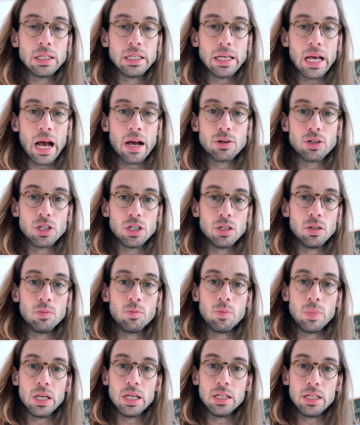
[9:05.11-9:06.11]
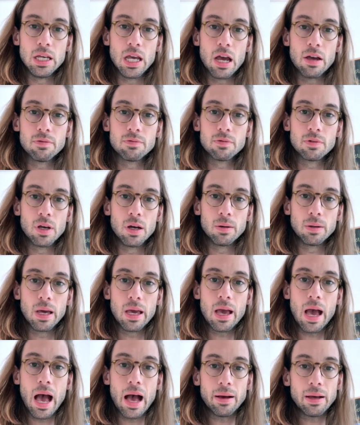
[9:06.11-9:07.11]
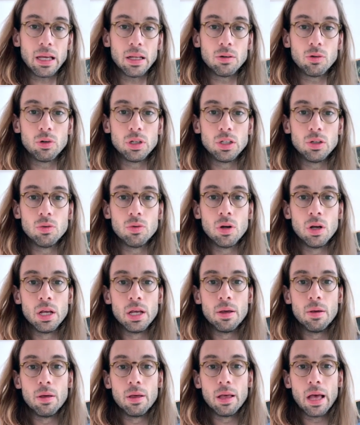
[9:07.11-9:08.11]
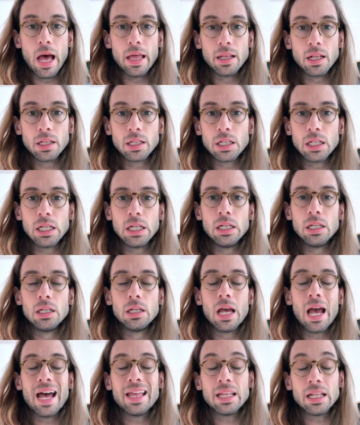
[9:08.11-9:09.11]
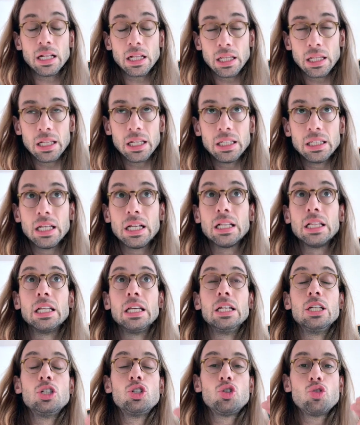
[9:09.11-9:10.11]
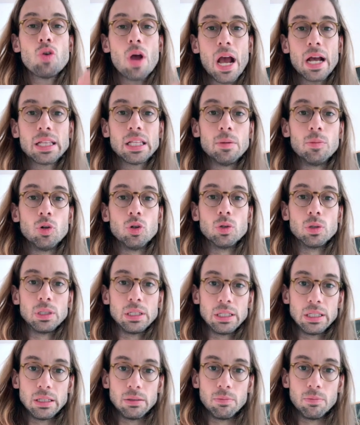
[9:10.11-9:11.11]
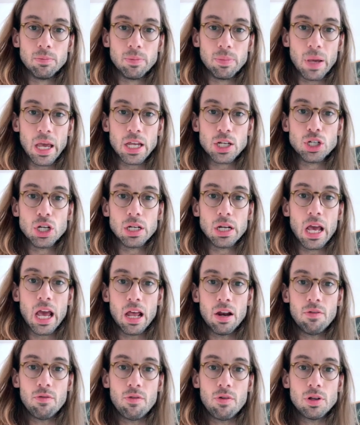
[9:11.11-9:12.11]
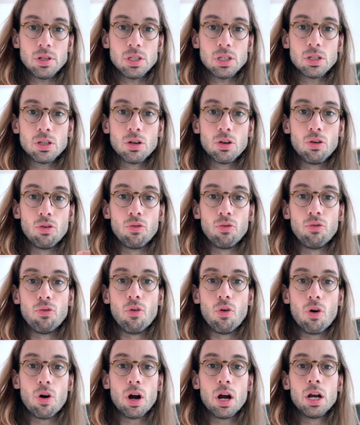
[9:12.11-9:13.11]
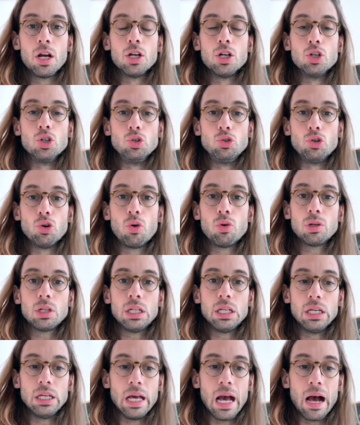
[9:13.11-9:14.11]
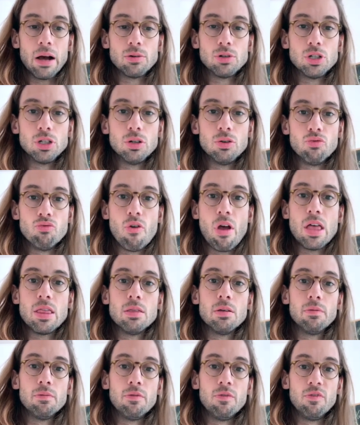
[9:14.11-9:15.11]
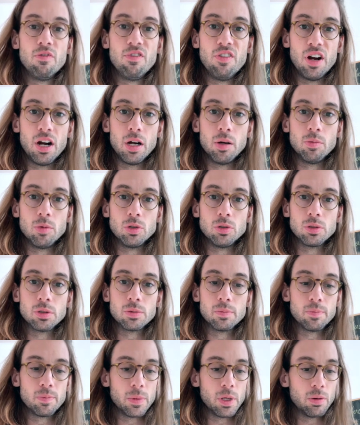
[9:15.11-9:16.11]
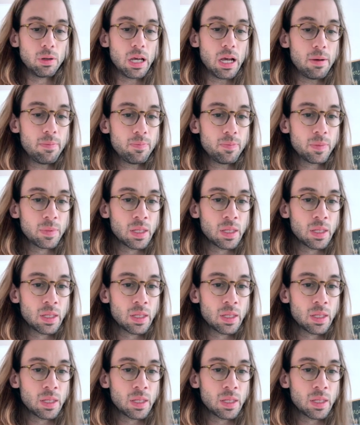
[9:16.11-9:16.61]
Gaussian PDF? Okay, how can we do analytically tractable Bayesian inference for jointly Gaussian random variables? Okay,